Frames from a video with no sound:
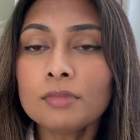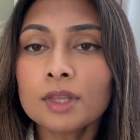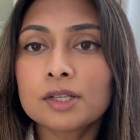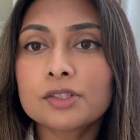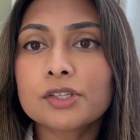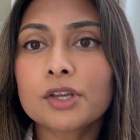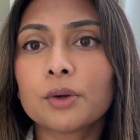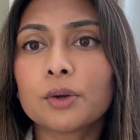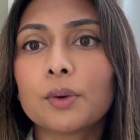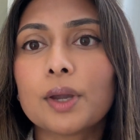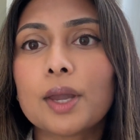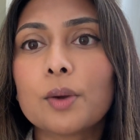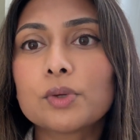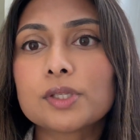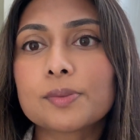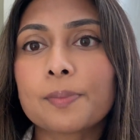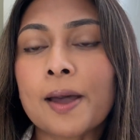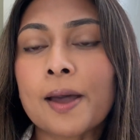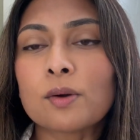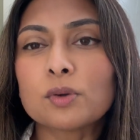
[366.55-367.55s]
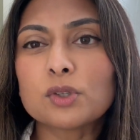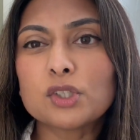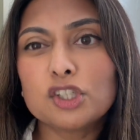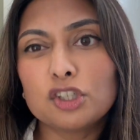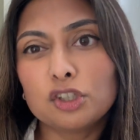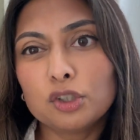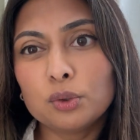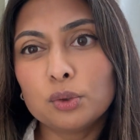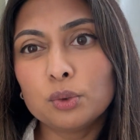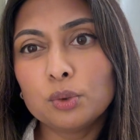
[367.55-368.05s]
So it was about
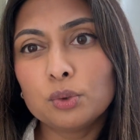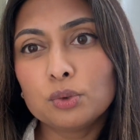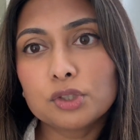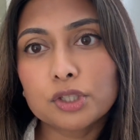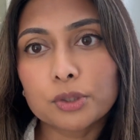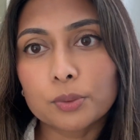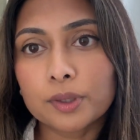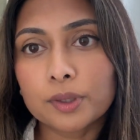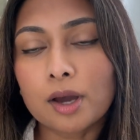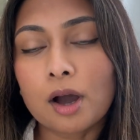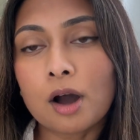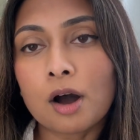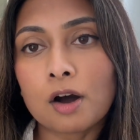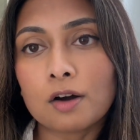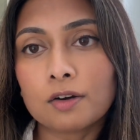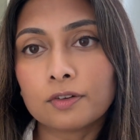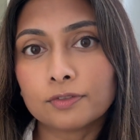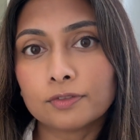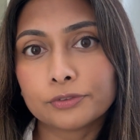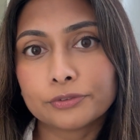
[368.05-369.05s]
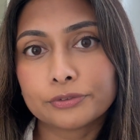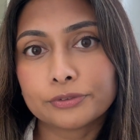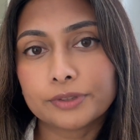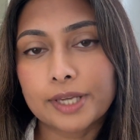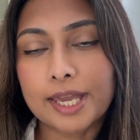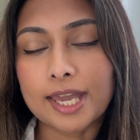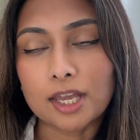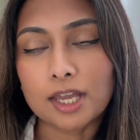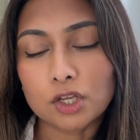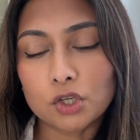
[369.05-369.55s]

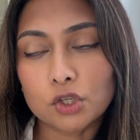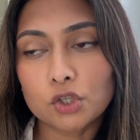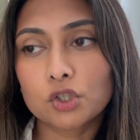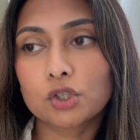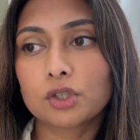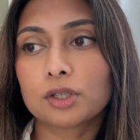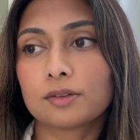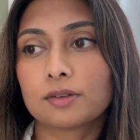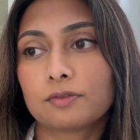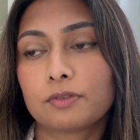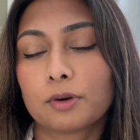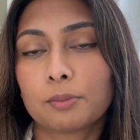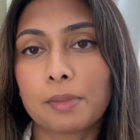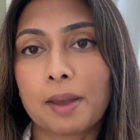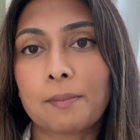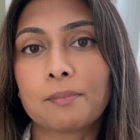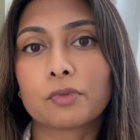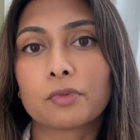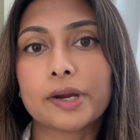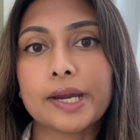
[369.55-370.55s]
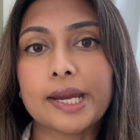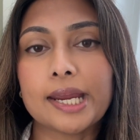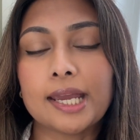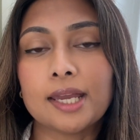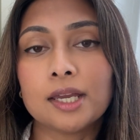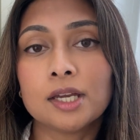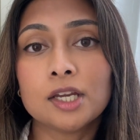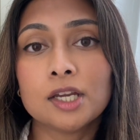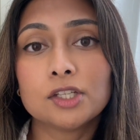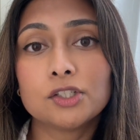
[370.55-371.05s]
2.5-ish from
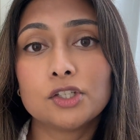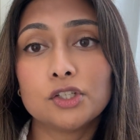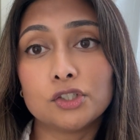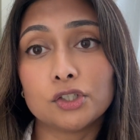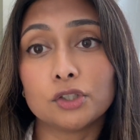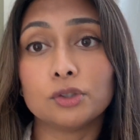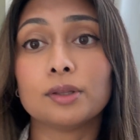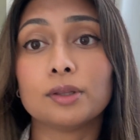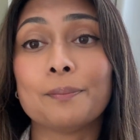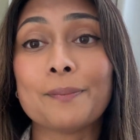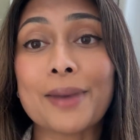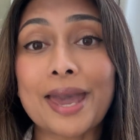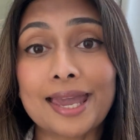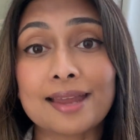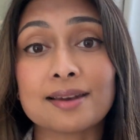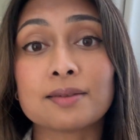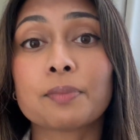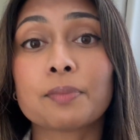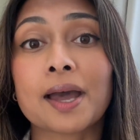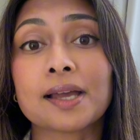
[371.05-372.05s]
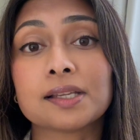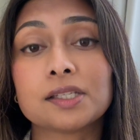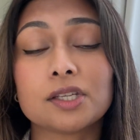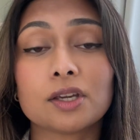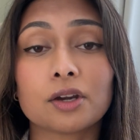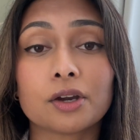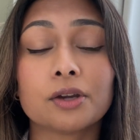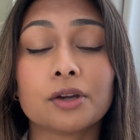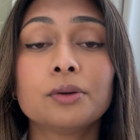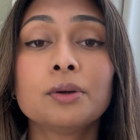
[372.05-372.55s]
memory to do the main
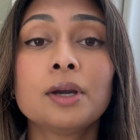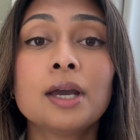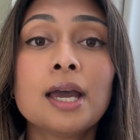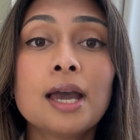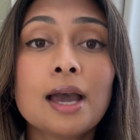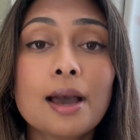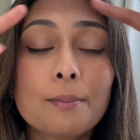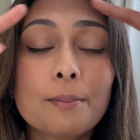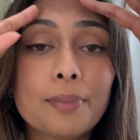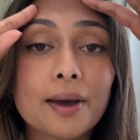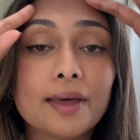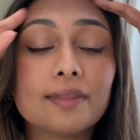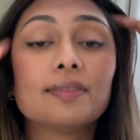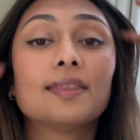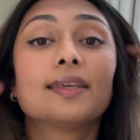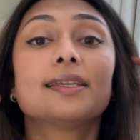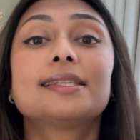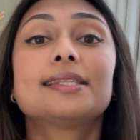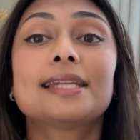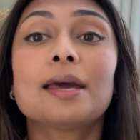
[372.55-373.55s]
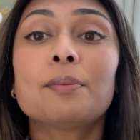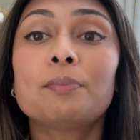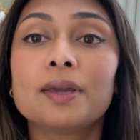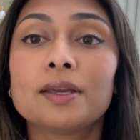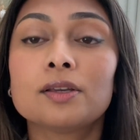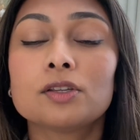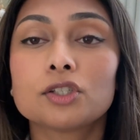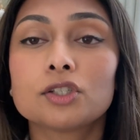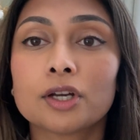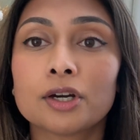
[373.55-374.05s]
patio, but the
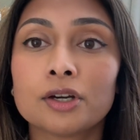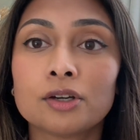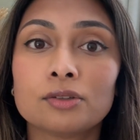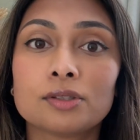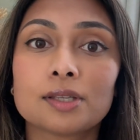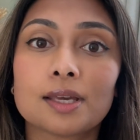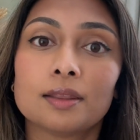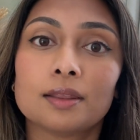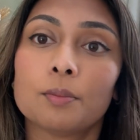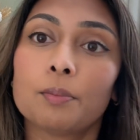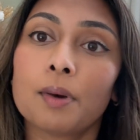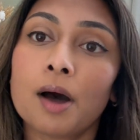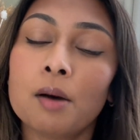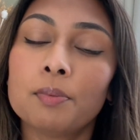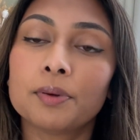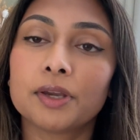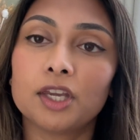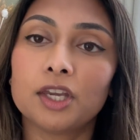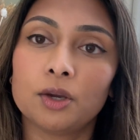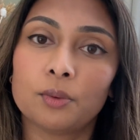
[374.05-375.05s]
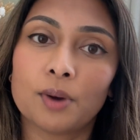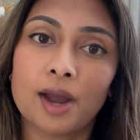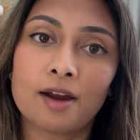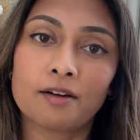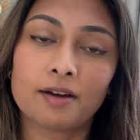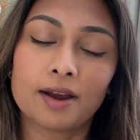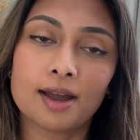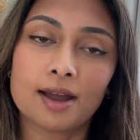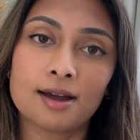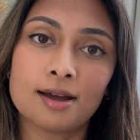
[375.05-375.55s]
stepping stones and the barbecue
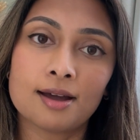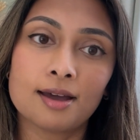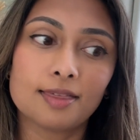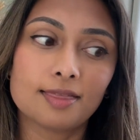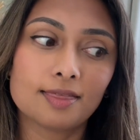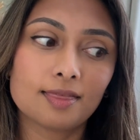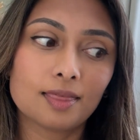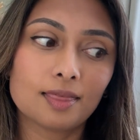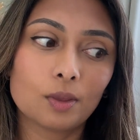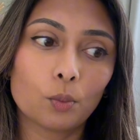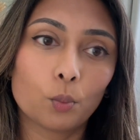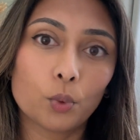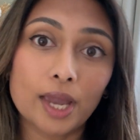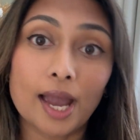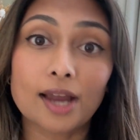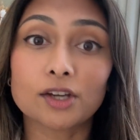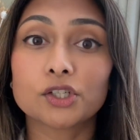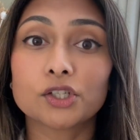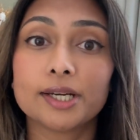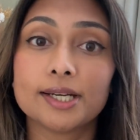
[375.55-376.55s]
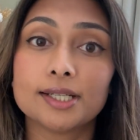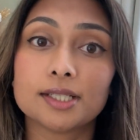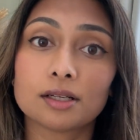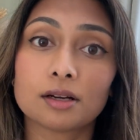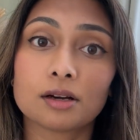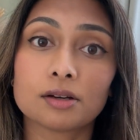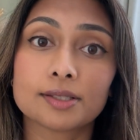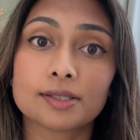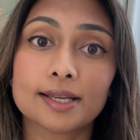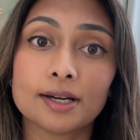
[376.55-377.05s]
area we actually did
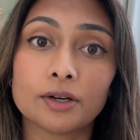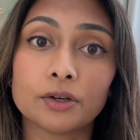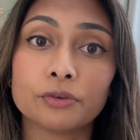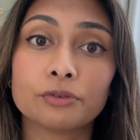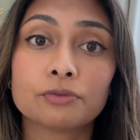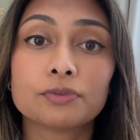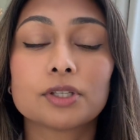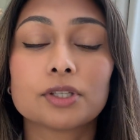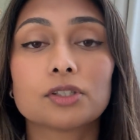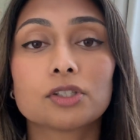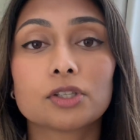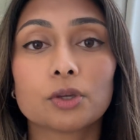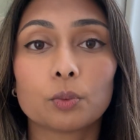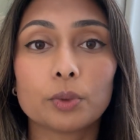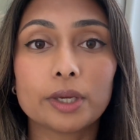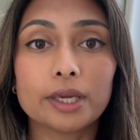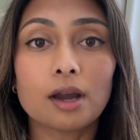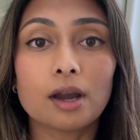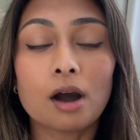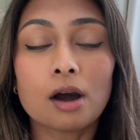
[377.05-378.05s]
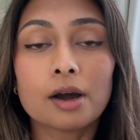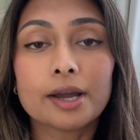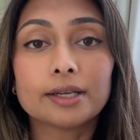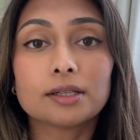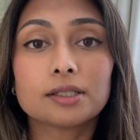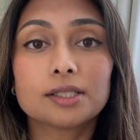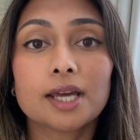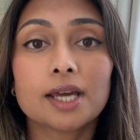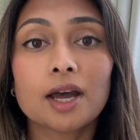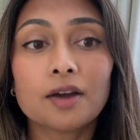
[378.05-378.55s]
ourselves. So we hired
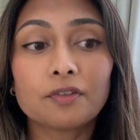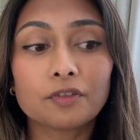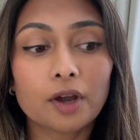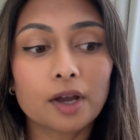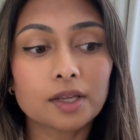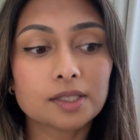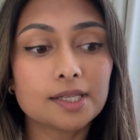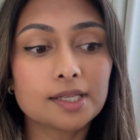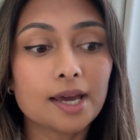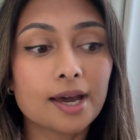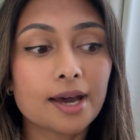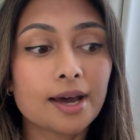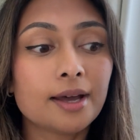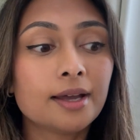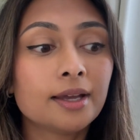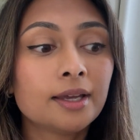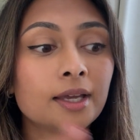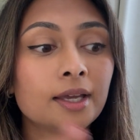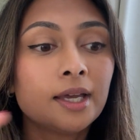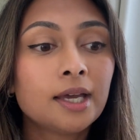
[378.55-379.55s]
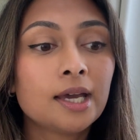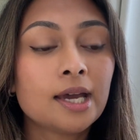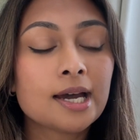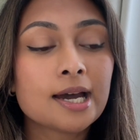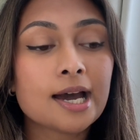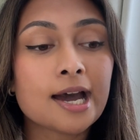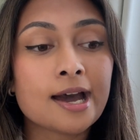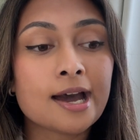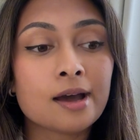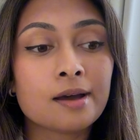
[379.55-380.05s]
a turf cutter
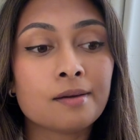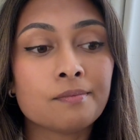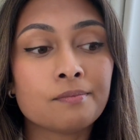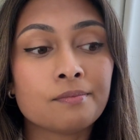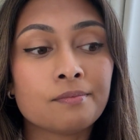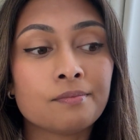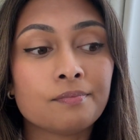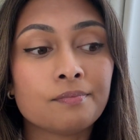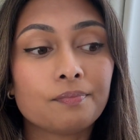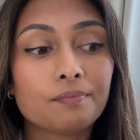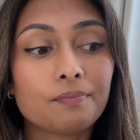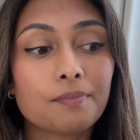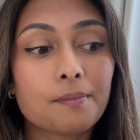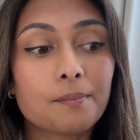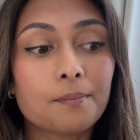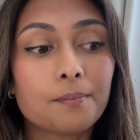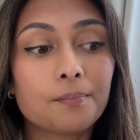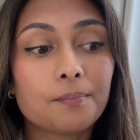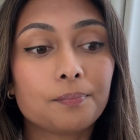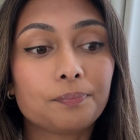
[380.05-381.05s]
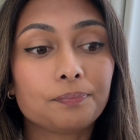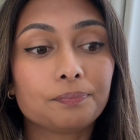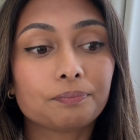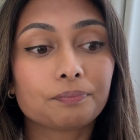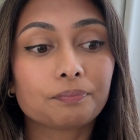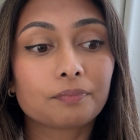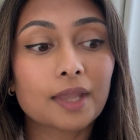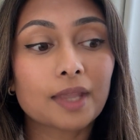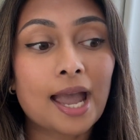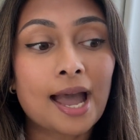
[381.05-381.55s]
and
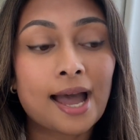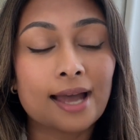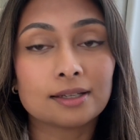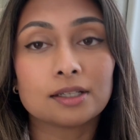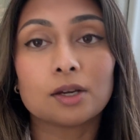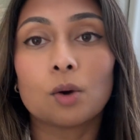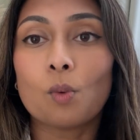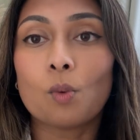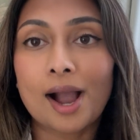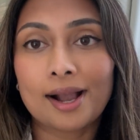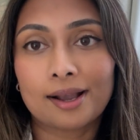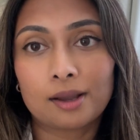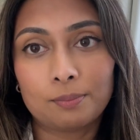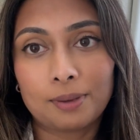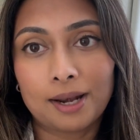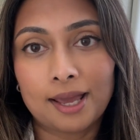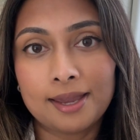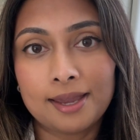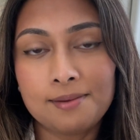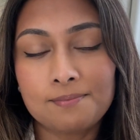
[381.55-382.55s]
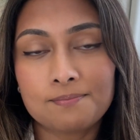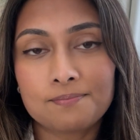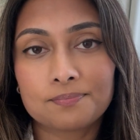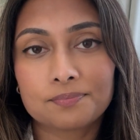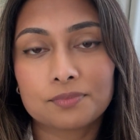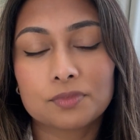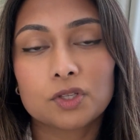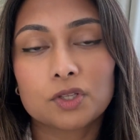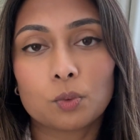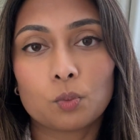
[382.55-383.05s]
a whacker plate.
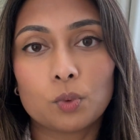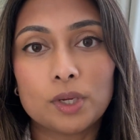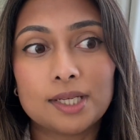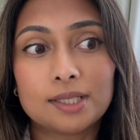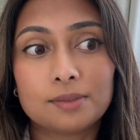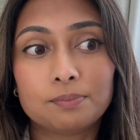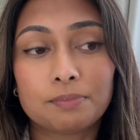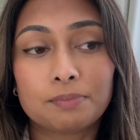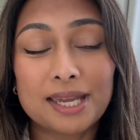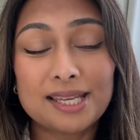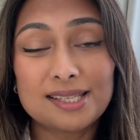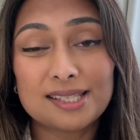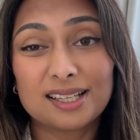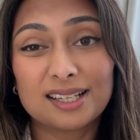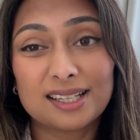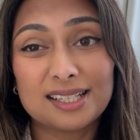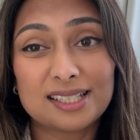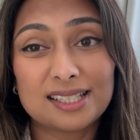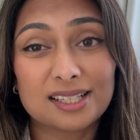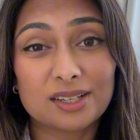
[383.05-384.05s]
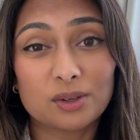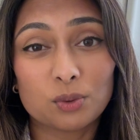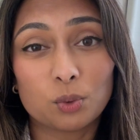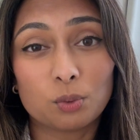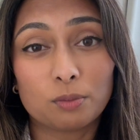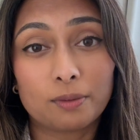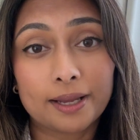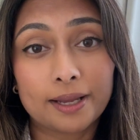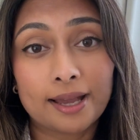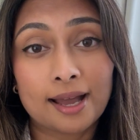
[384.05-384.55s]
So we basically did it all
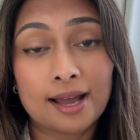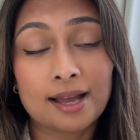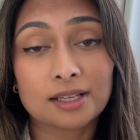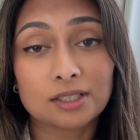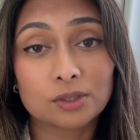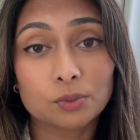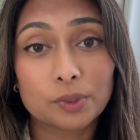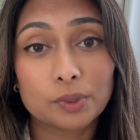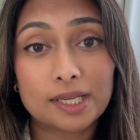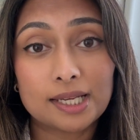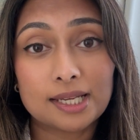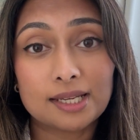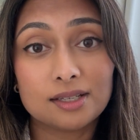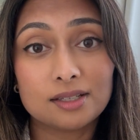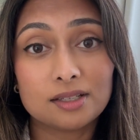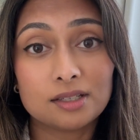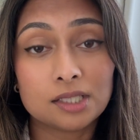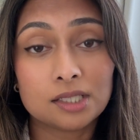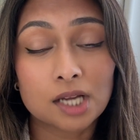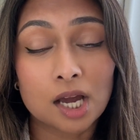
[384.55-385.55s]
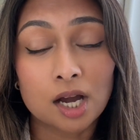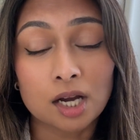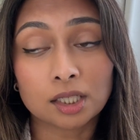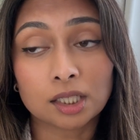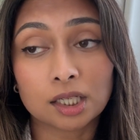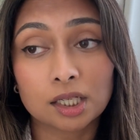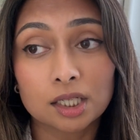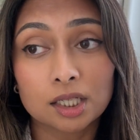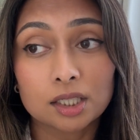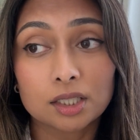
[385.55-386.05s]
by hand. We
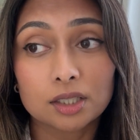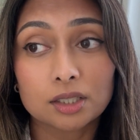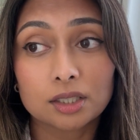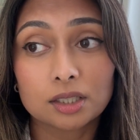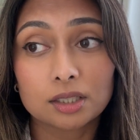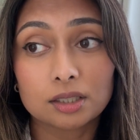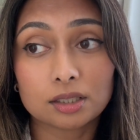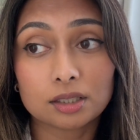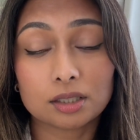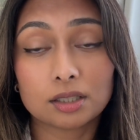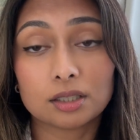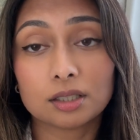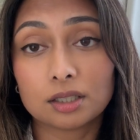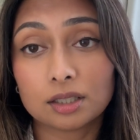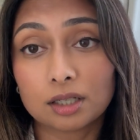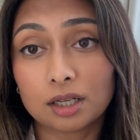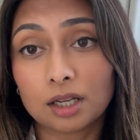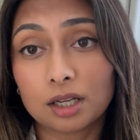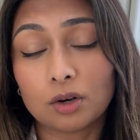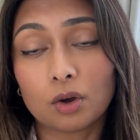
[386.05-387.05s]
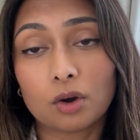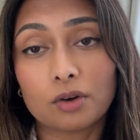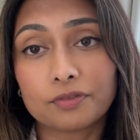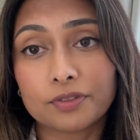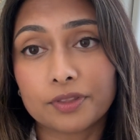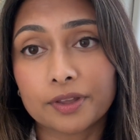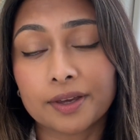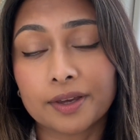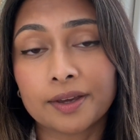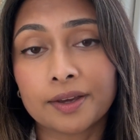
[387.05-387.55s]
dug a lot
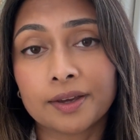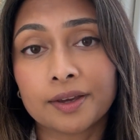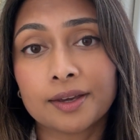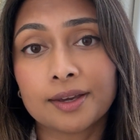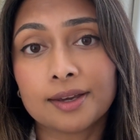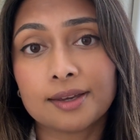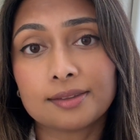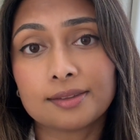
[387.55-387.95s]
of the